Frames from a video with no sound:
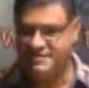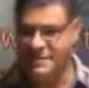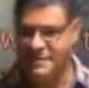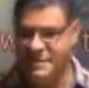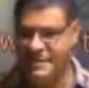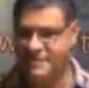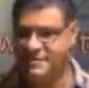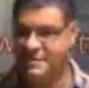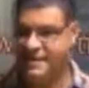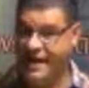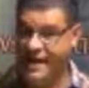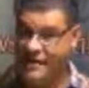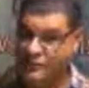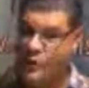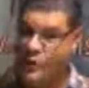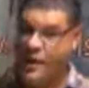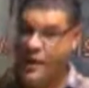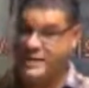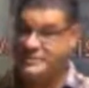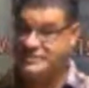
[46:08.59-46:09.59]
Somebody
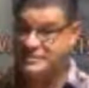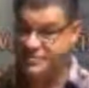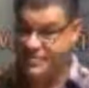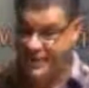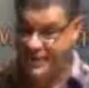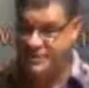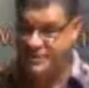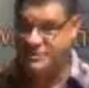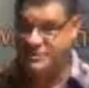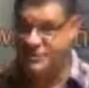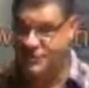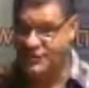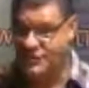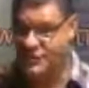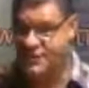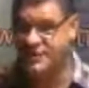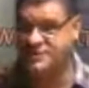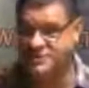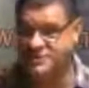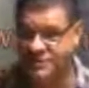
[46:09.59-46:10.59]
who has religious
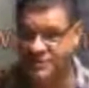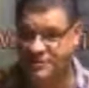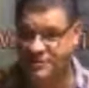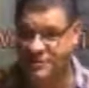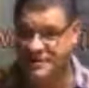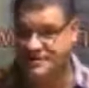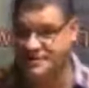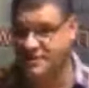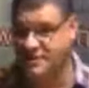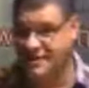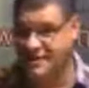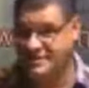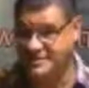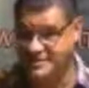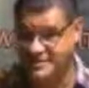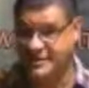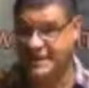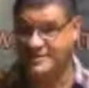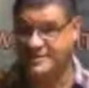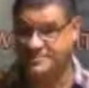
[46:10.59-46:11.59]
authority told me, so
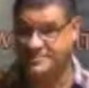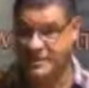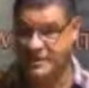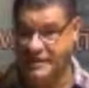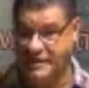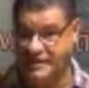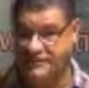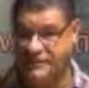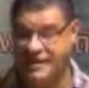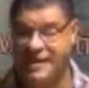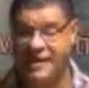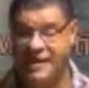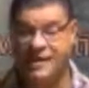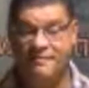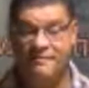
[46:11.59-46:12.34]
let's believe.